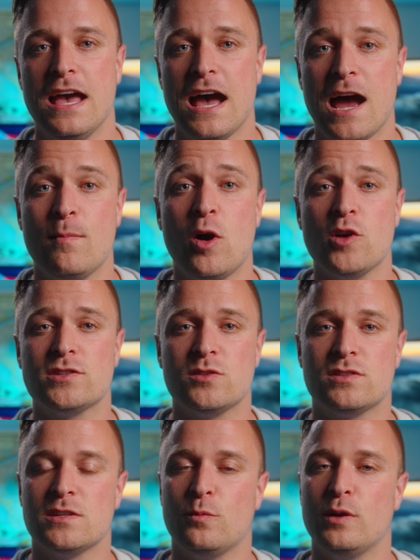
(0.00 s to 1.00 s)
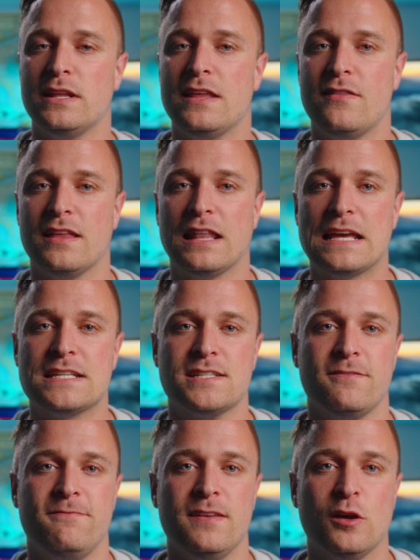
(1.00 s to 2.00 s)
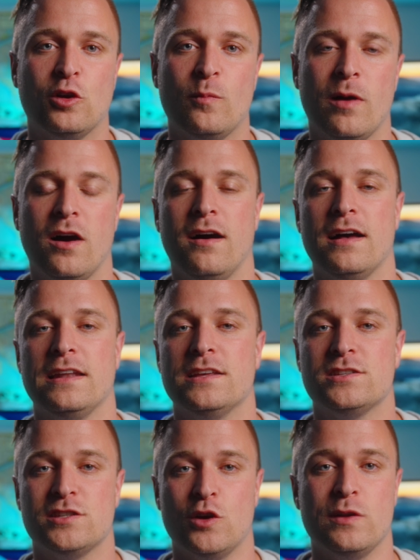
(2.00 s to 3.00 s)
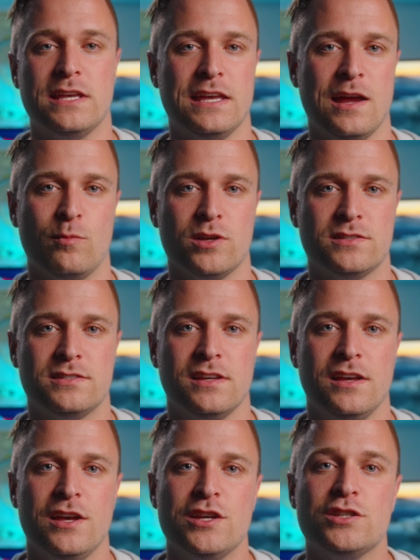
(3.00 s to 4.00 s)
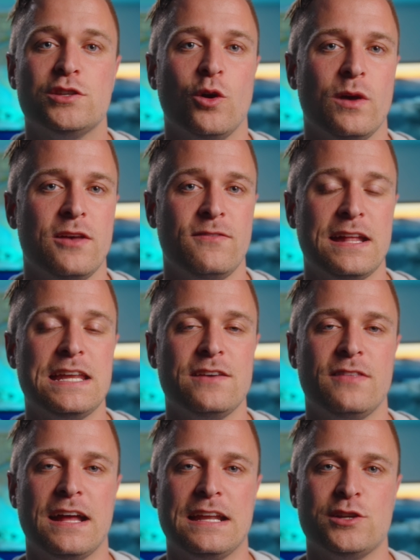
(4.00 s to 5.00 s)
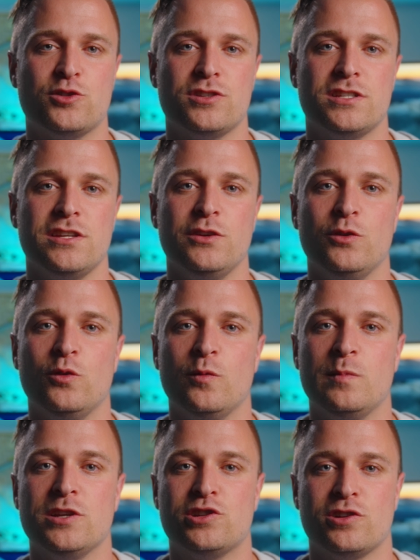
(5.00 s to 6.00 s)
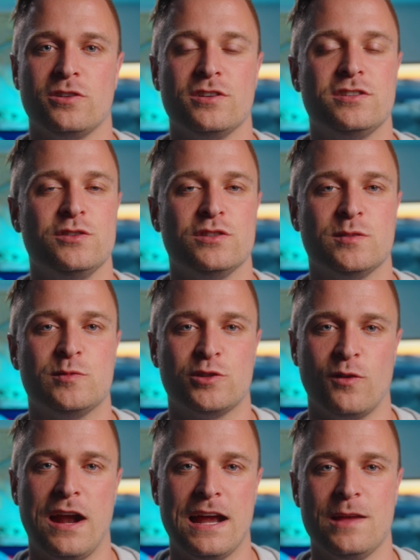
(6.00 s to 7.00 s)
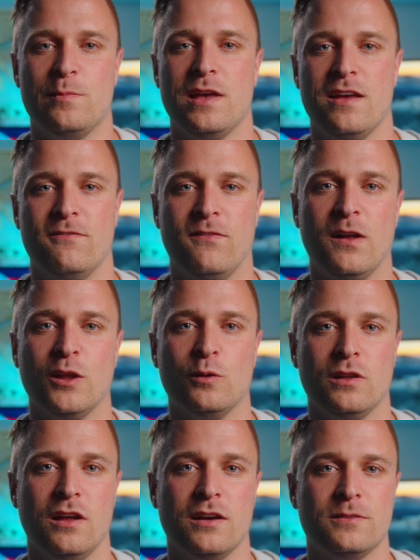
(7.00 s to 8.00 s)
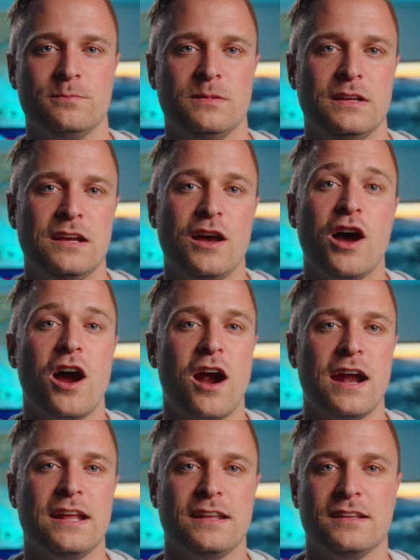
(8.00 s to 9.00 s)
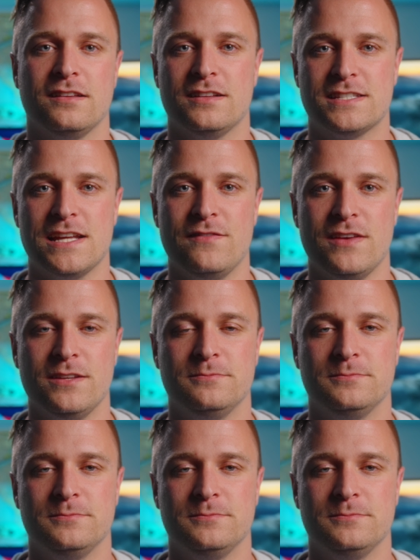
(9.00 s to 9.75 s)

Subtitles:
I'm also someone that likes to film on Sony cameras. So if any of that interests you, be sure to subscribe and follow along. All right, let's dive in.